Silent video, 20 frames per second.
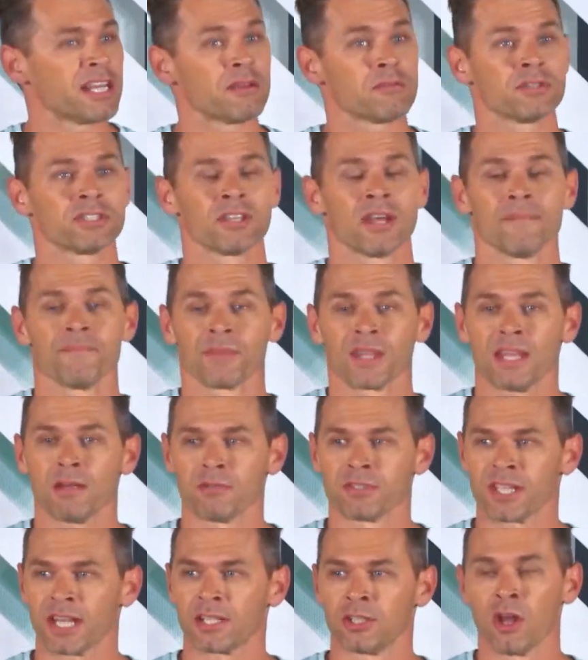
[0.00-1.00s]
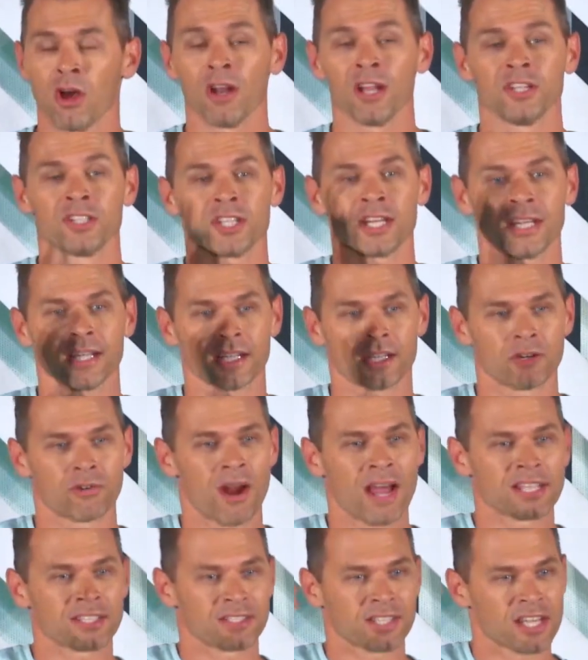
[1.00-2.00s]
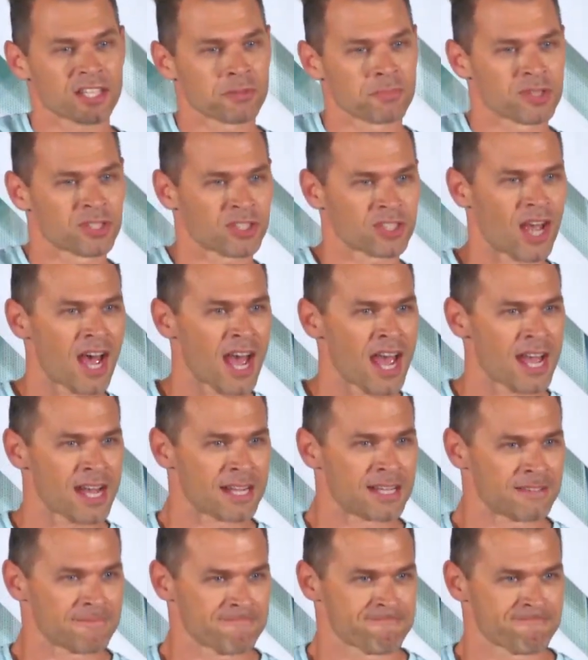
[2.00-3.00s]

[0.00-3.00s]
He was, he was acknowledging Christ as Messiah,